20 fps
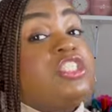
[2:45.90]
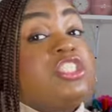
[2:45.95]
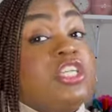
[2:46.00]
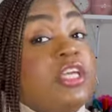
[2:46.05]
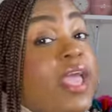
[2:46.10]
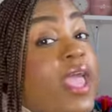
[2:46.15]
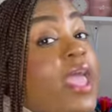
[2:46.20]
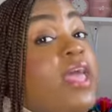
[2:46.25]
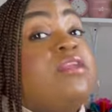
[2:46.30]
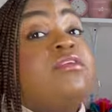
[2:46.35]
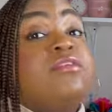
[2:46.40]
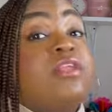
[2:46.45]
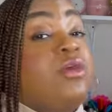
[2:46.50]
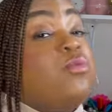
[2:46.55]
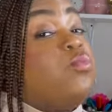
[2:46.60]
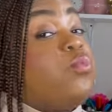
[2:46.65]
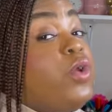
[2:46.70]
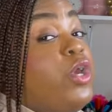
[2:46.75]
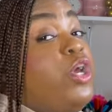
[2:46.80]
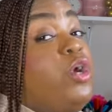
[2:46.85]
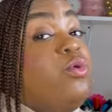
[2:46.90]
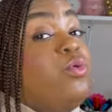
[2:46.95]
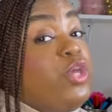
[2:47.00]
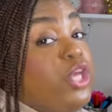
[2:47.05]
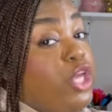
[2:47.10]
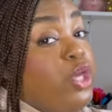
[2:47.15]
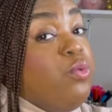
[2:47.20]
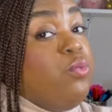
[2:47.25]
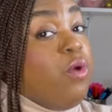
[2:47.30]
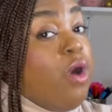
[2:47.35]
handled it real
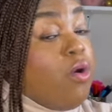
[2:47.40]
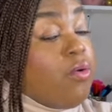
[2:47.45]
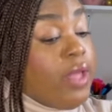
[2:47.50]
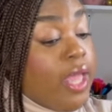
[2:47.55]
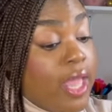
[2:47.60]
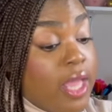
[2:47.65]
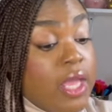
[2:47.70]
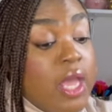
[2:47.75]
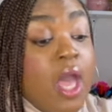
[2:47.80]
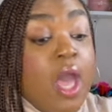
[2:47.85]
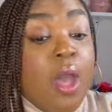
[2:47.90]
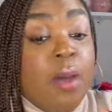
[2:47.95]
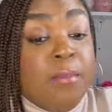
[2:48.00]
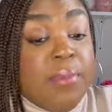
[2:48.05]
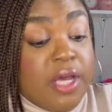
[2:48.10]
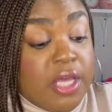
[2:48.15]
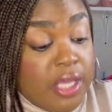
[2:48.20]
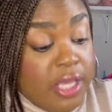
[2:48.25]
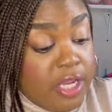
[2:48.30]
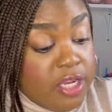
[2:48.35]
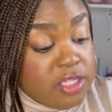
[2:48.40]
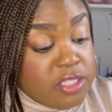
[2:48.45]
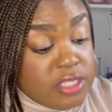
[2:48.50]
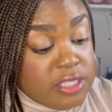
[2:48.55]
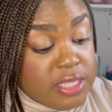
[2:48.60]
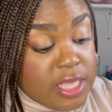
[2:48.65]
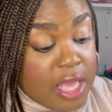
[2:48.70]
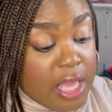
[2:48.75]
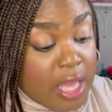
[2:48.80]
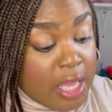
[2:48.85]
cute, okay? But here's the
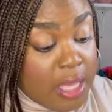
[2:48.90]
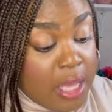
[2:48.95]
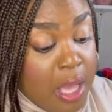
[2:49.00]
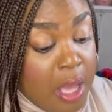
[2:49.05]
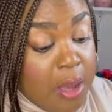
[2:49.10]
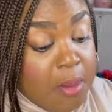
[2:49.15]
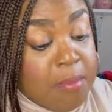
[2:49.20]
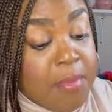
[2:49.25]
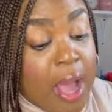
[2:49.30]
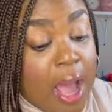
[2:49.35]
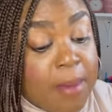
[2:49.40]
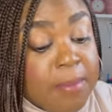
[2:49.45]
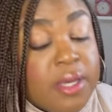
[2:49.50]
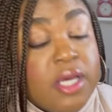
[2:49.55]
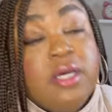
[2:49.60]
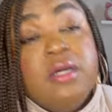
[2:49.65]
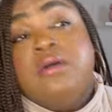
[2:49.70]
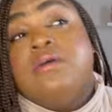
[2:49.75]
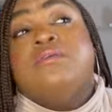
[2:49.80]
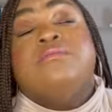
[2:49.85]
thing, mama.